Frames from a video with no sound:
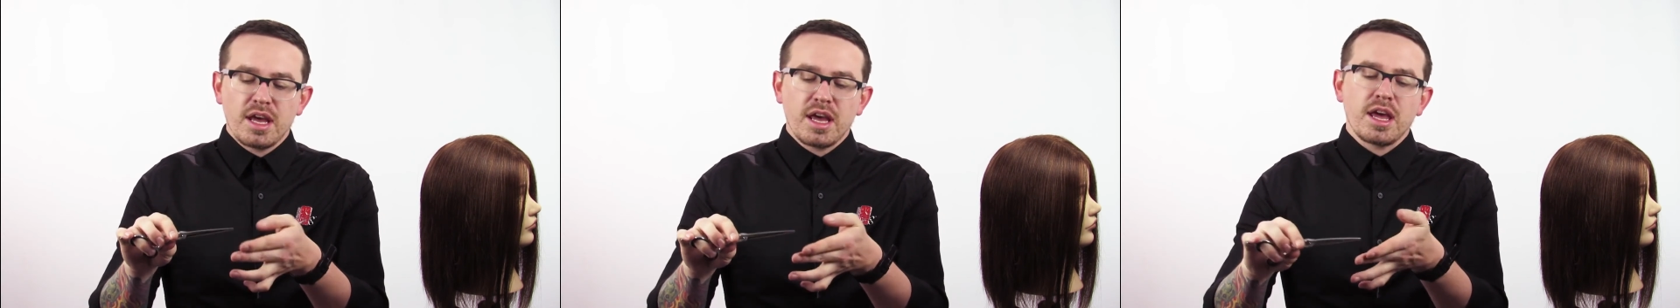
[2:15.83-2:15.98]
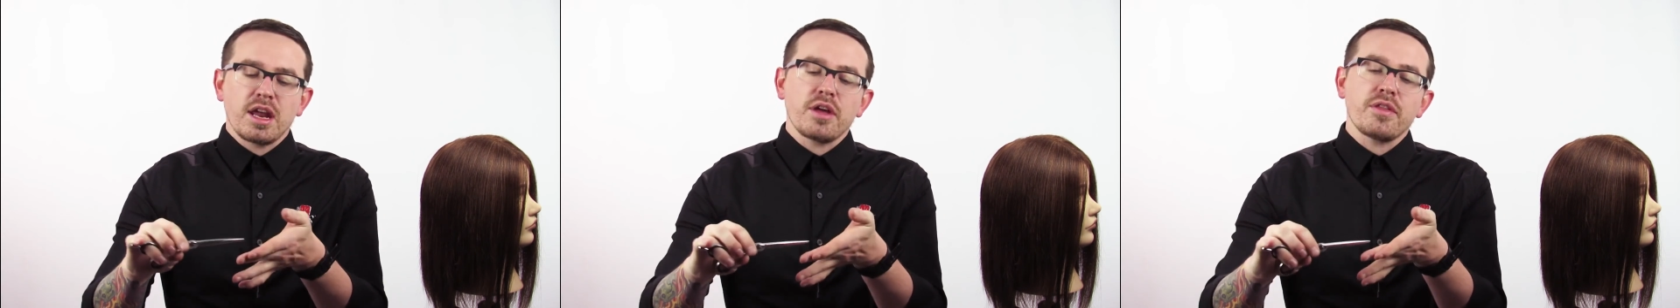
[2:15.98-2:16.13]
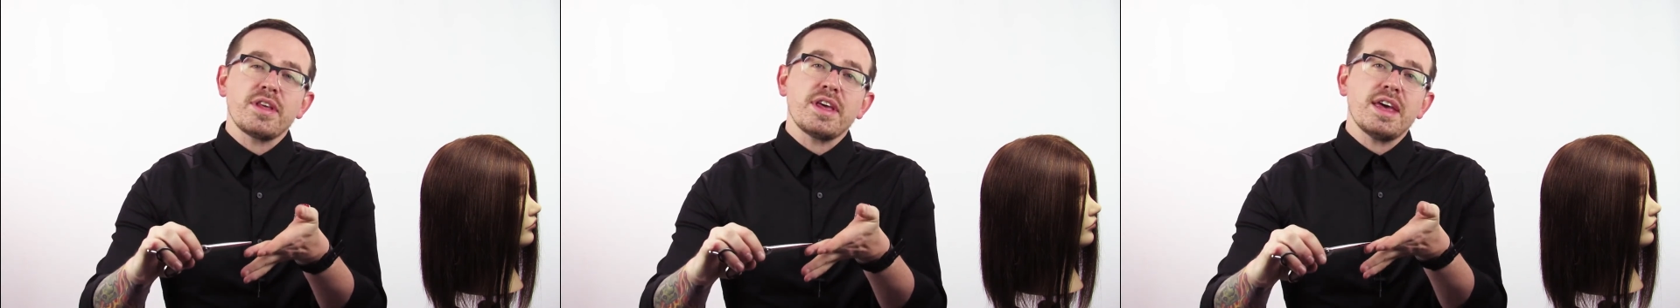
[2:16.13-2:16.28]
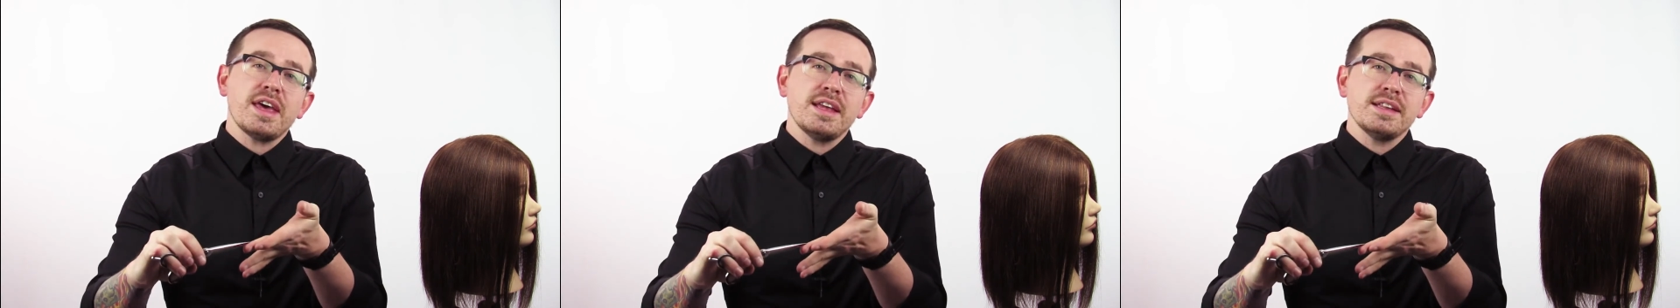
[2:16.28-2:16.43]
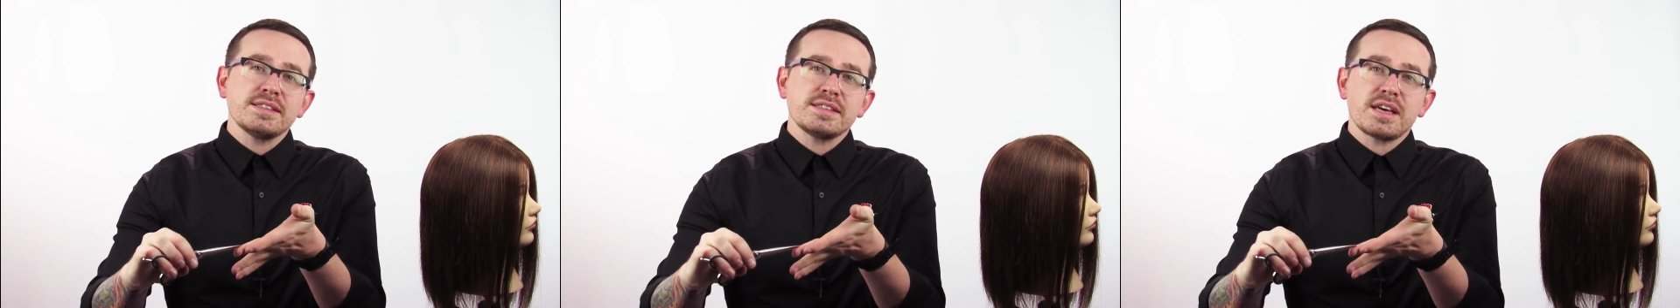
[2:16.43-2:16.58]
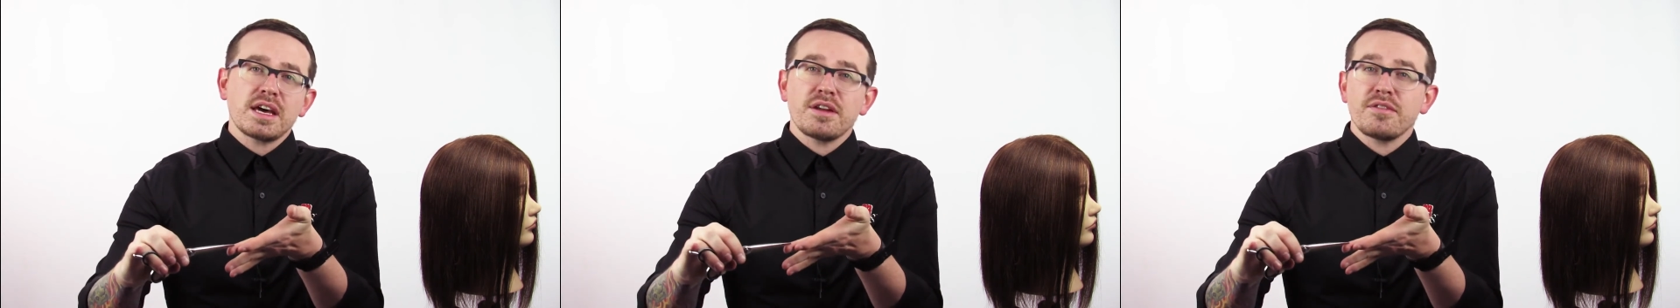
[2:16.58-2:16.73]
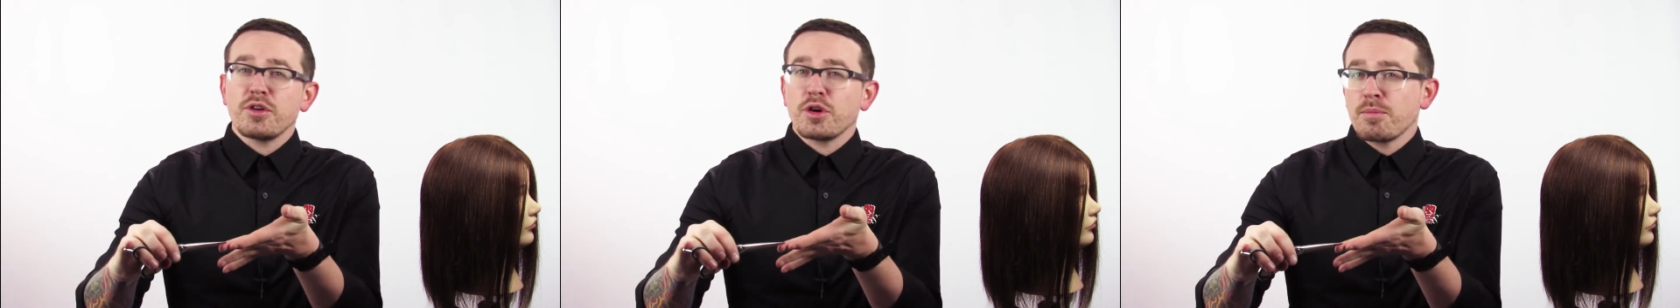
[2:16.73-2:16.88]
and on the
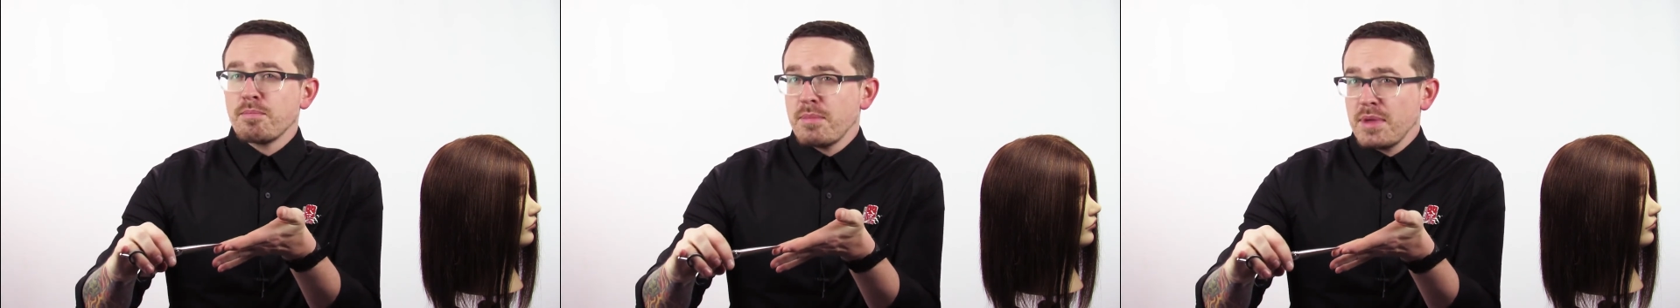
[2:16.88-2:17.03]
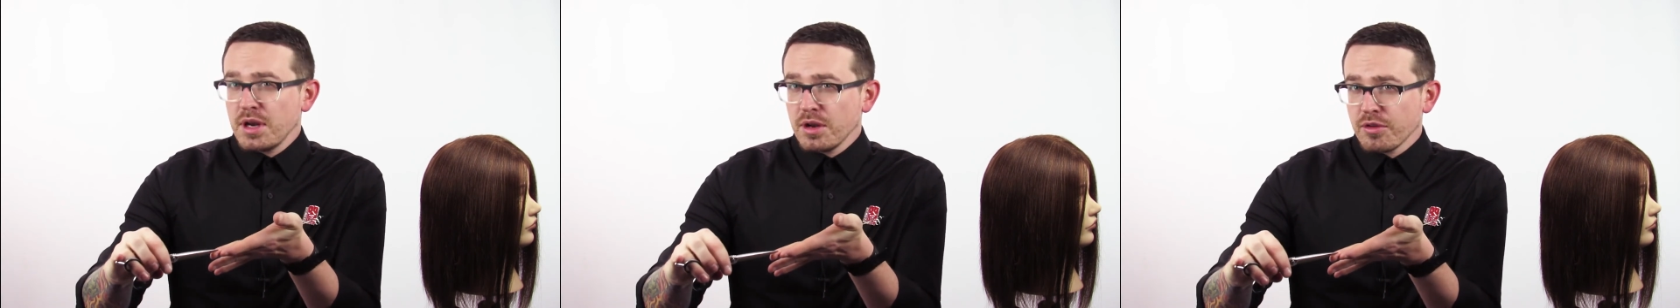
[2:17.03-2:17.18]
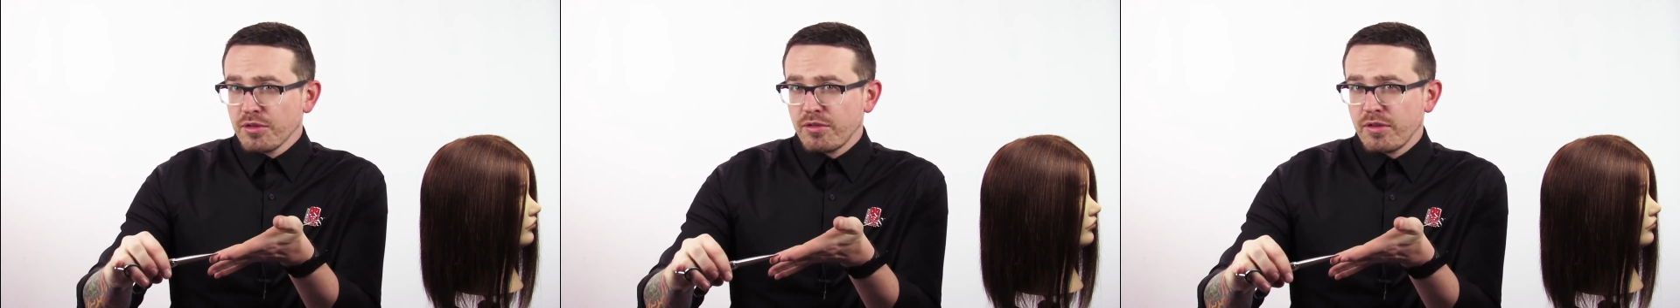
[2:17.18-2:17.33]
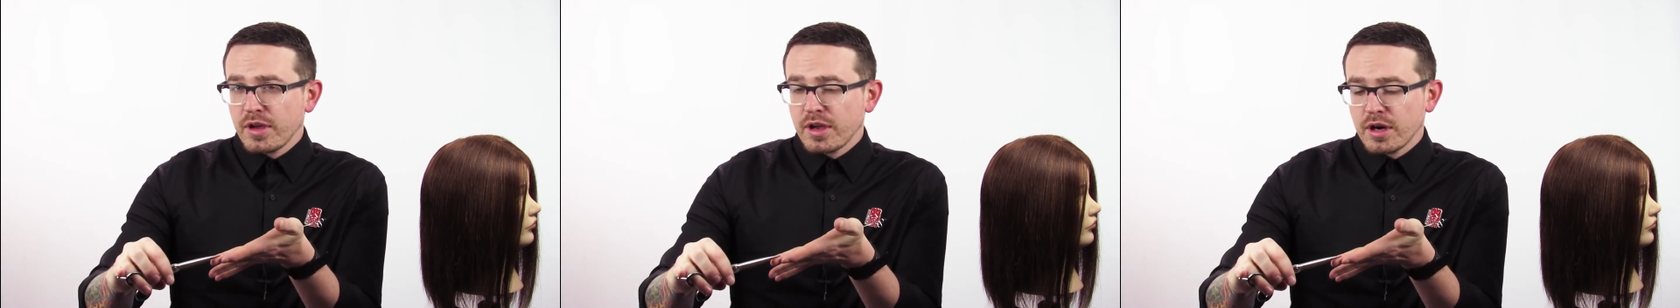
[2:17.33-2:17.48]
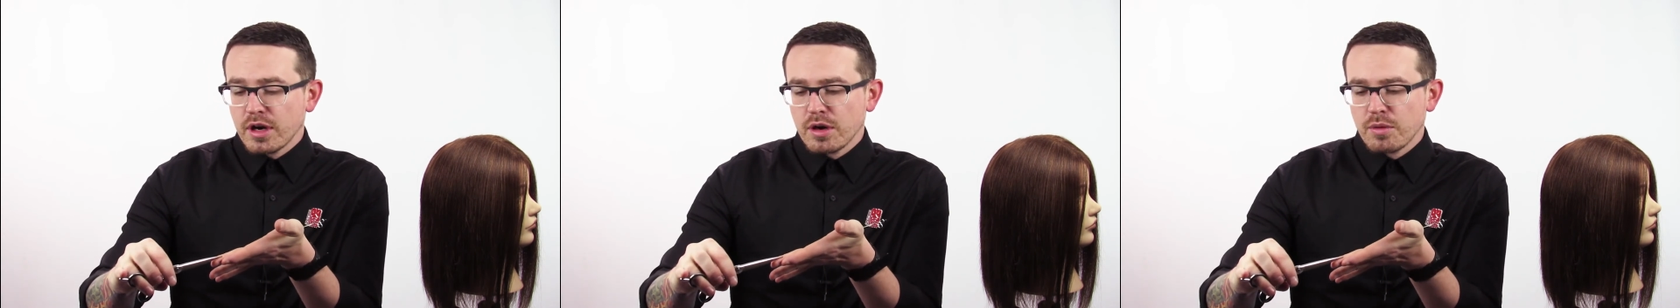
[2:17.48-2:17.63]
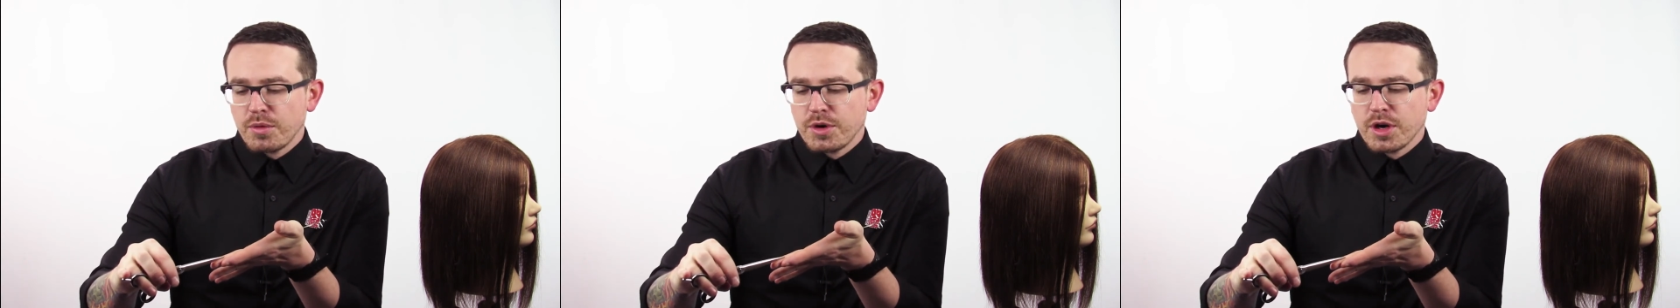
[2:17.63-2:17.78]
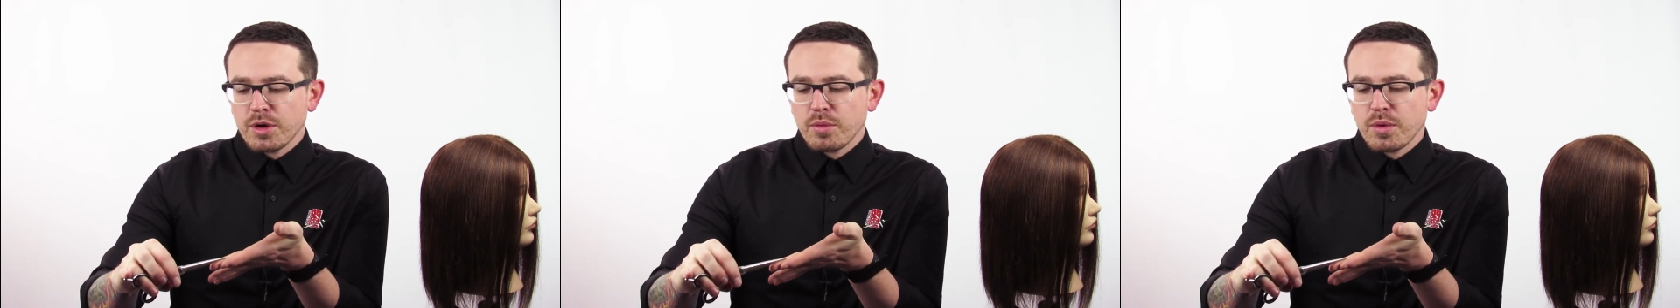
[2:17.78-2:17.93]
inside of your middle finger
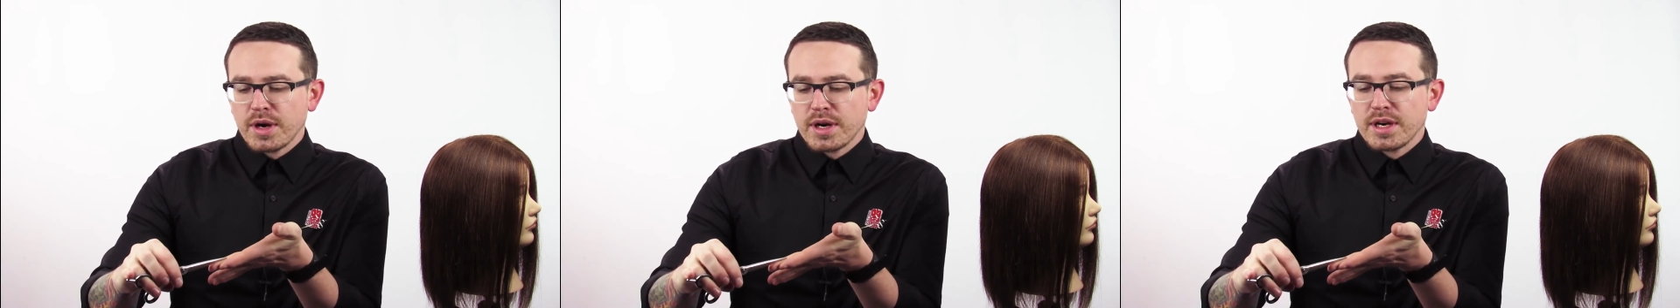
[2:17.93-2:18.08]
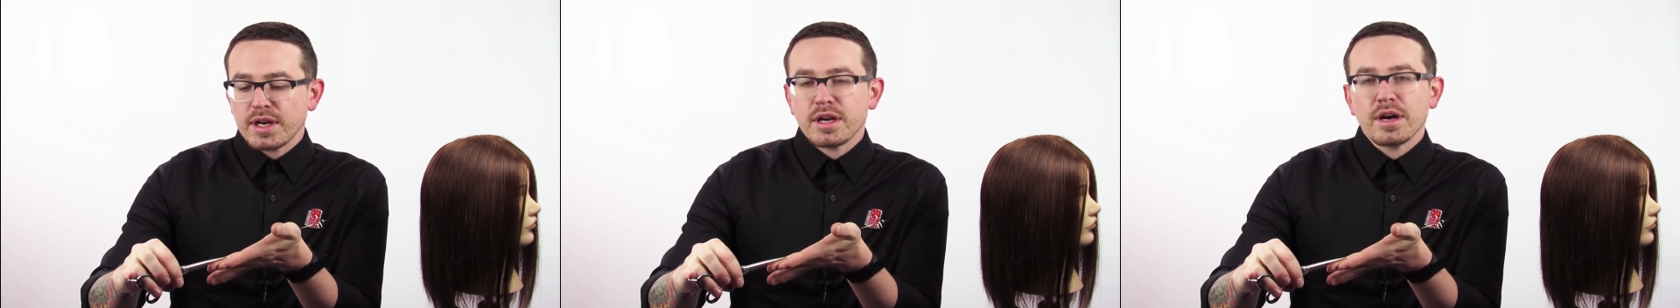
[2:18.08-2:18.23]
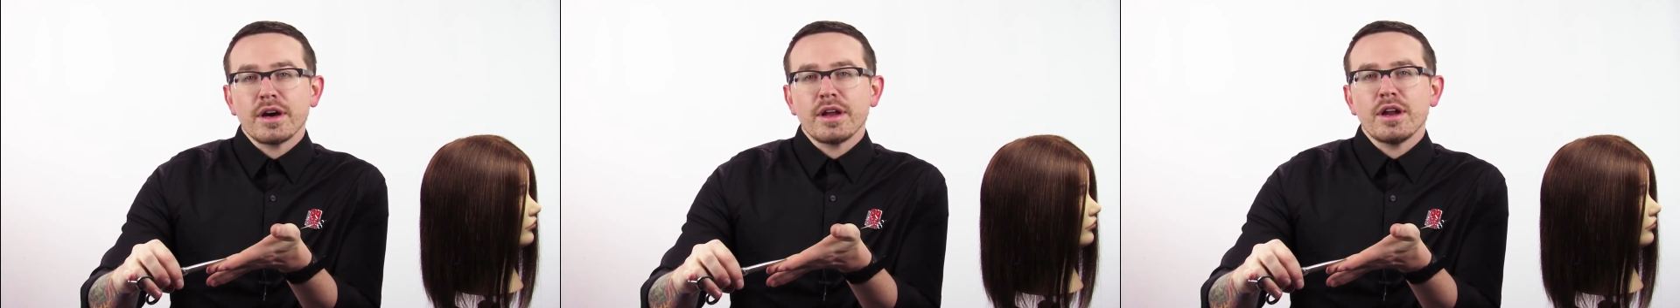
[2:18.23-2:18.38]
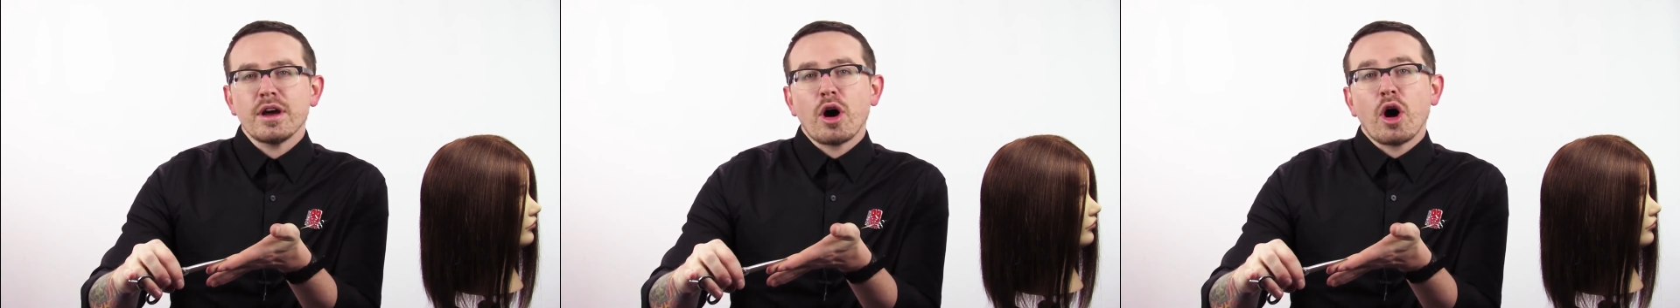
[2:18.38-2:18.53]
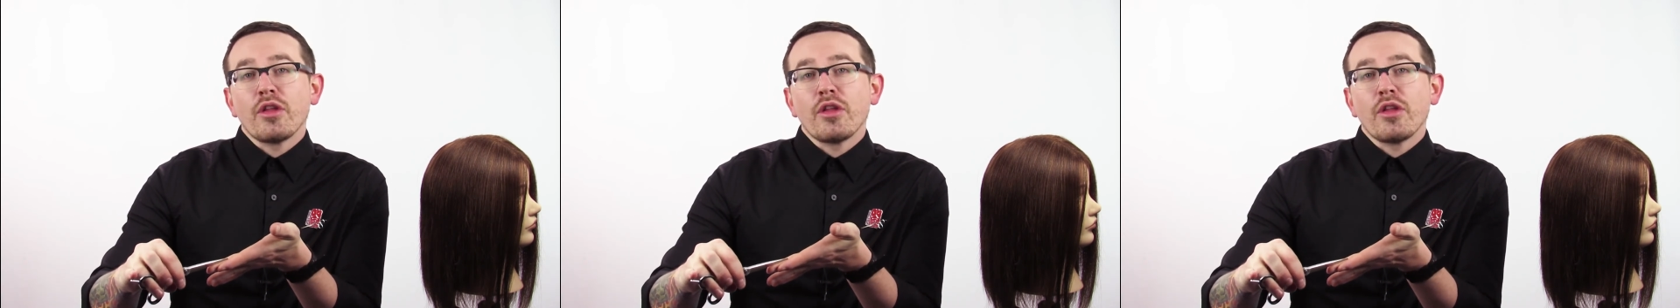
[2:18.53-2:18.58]
when you're wanting to cut